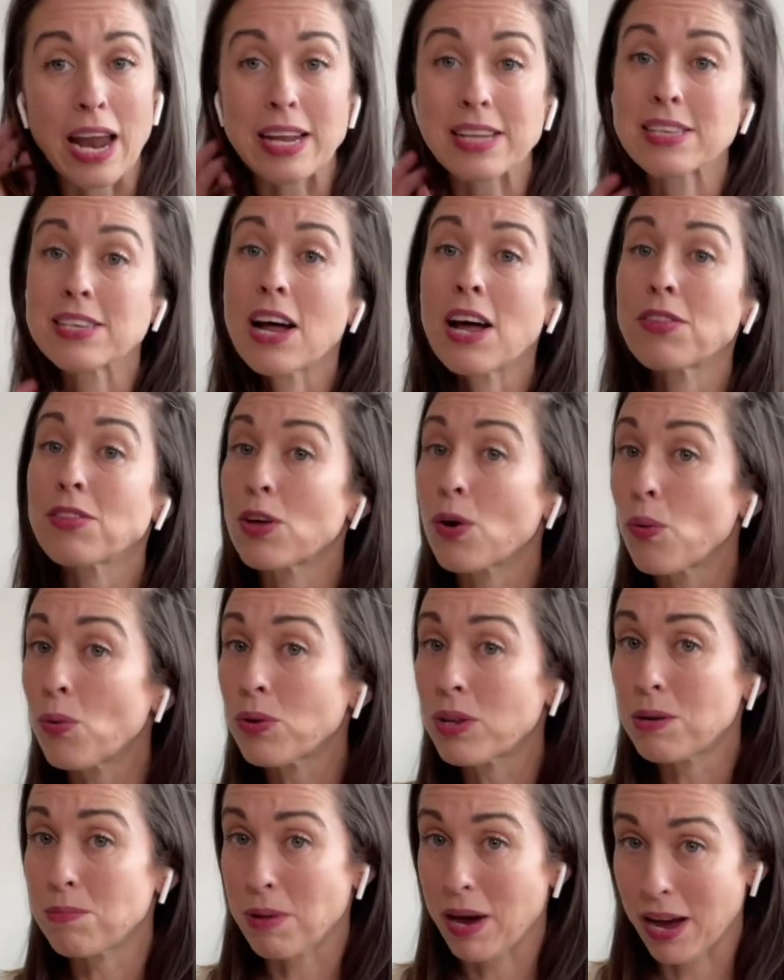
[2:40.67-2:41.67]
It's not the
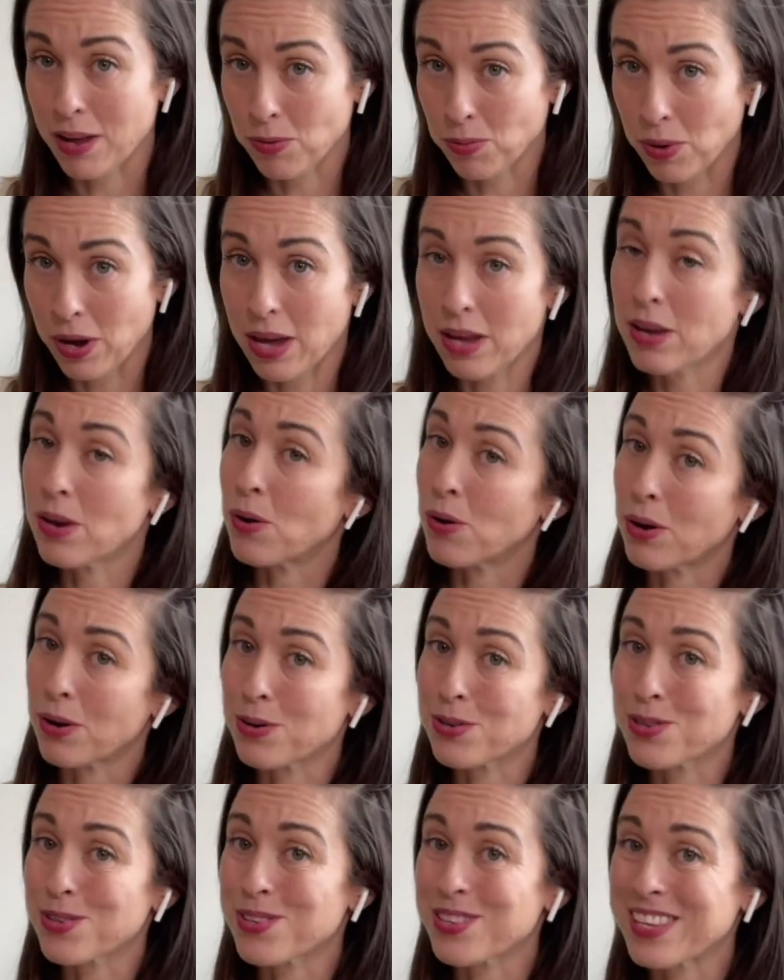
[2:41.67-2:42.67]
only pathway. Yoga
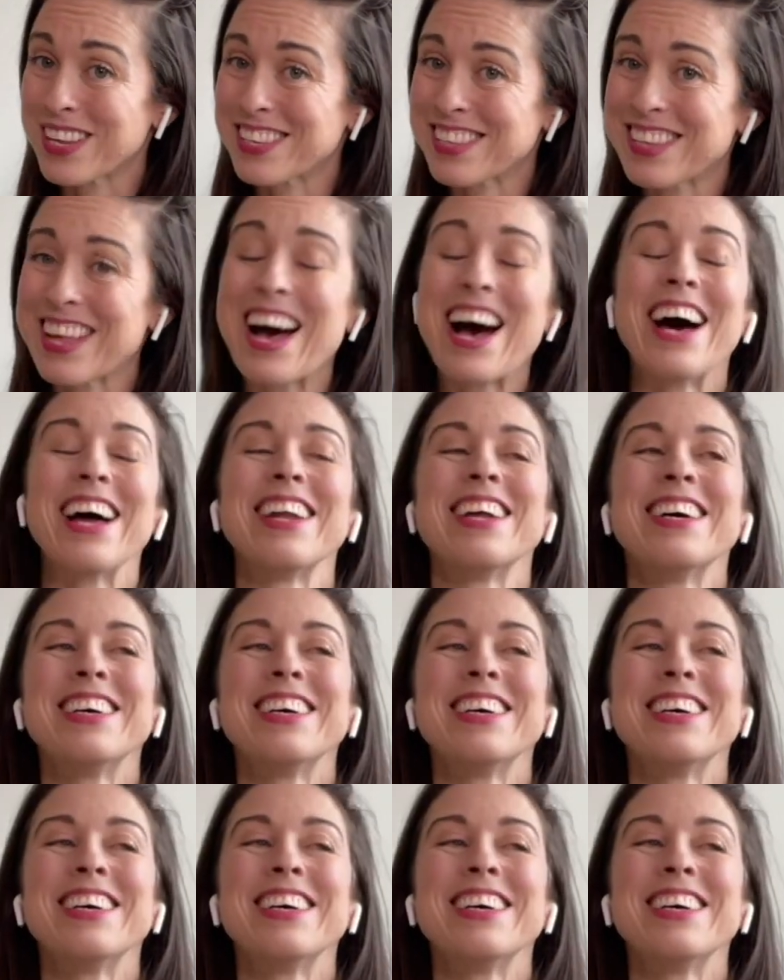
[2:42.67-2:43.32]
also says that.